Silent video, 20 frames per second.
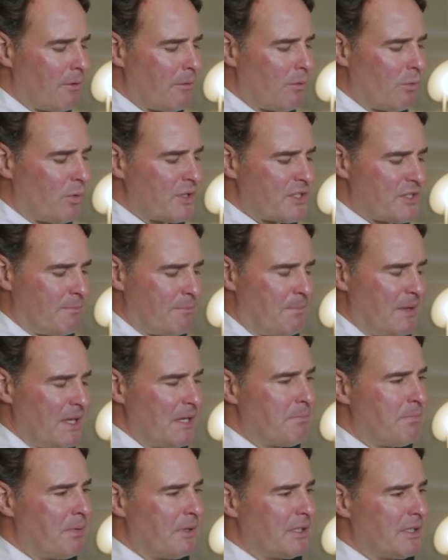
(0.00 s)
was a
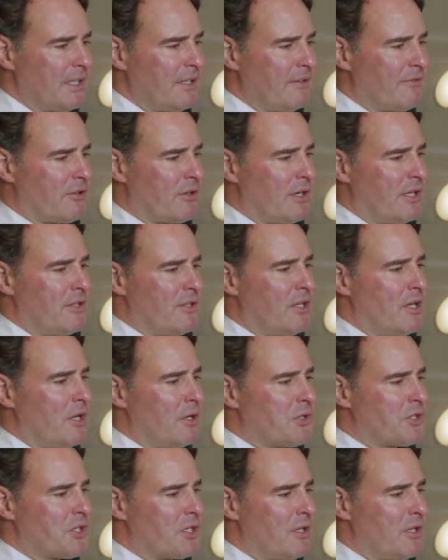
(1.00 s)
big believer in the
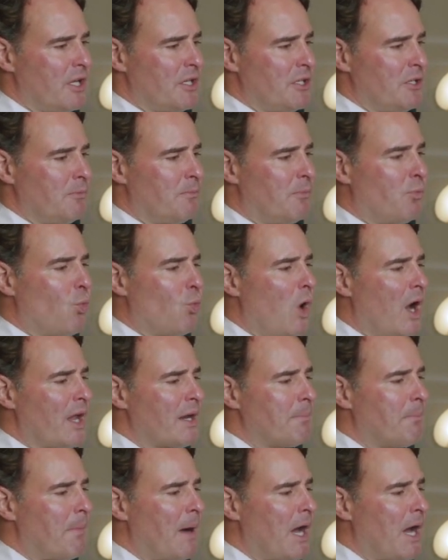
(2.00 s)
notion that you want
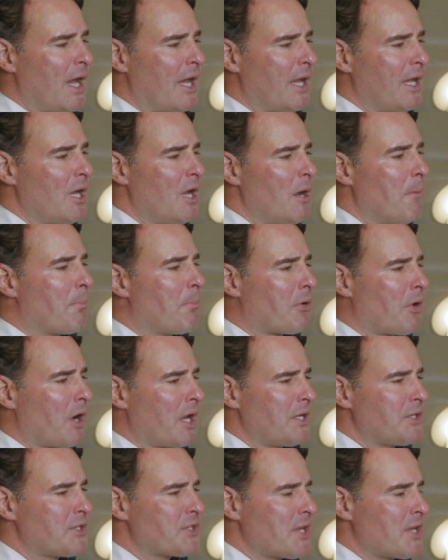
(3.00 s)
to buy
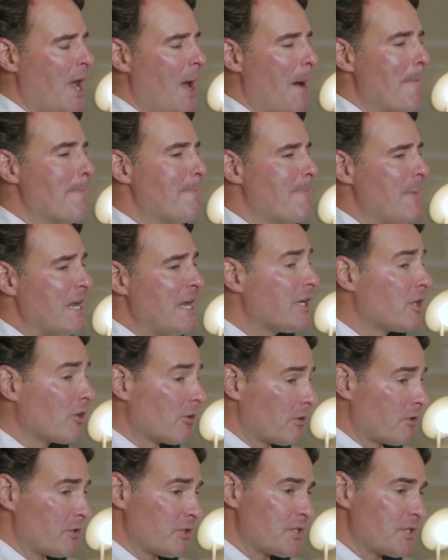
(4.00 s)
price
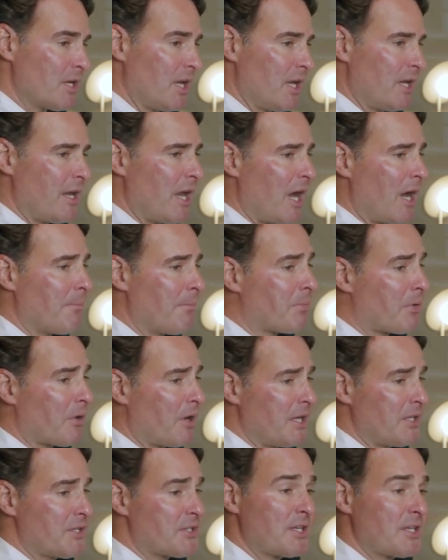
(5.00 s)
makers, not
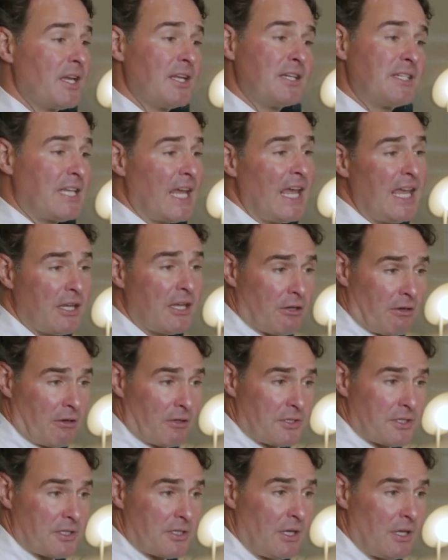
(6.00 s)
price
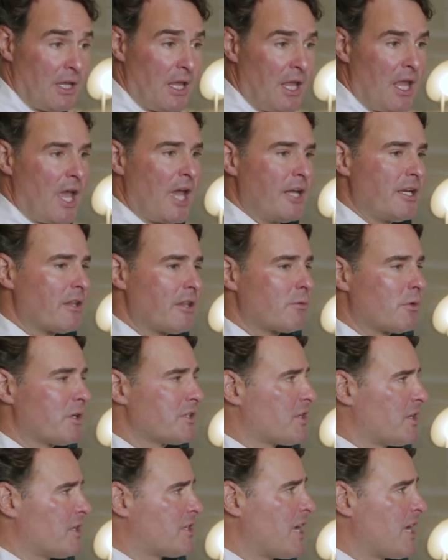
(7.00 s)
takers. In other
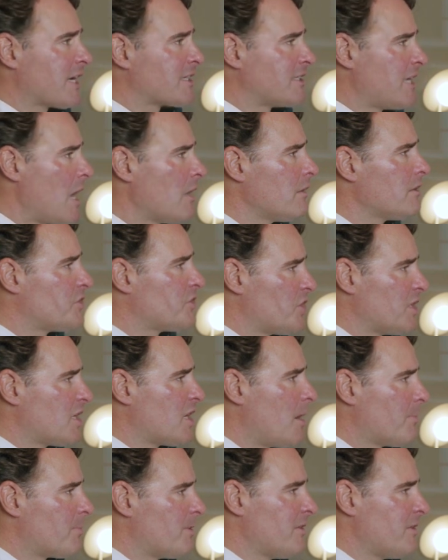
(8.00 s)
words, a technology
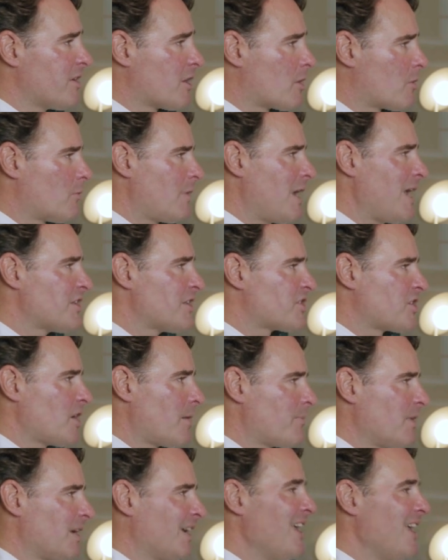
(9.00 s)
company that creates
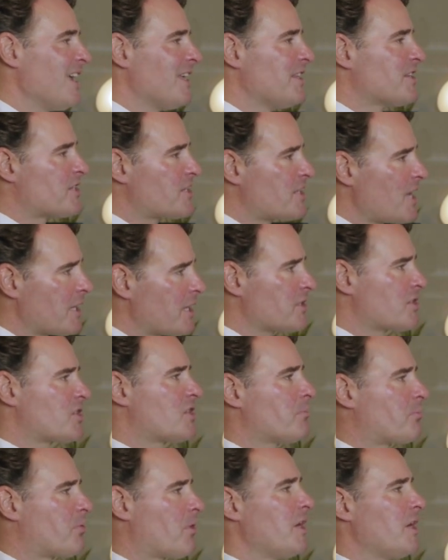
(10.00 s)
something sets
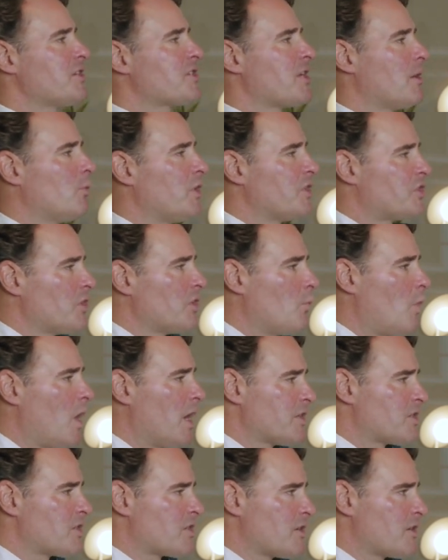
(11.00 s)
the price at which it
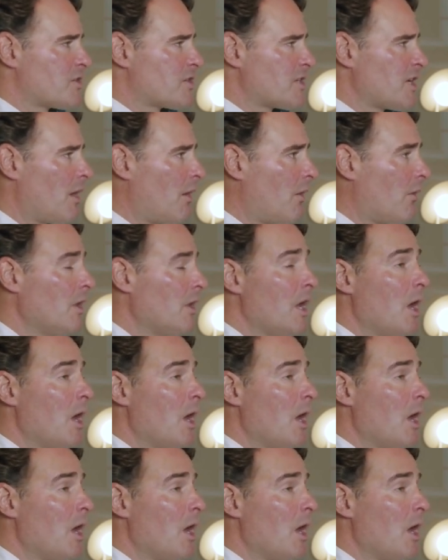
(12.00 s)
wants to sell.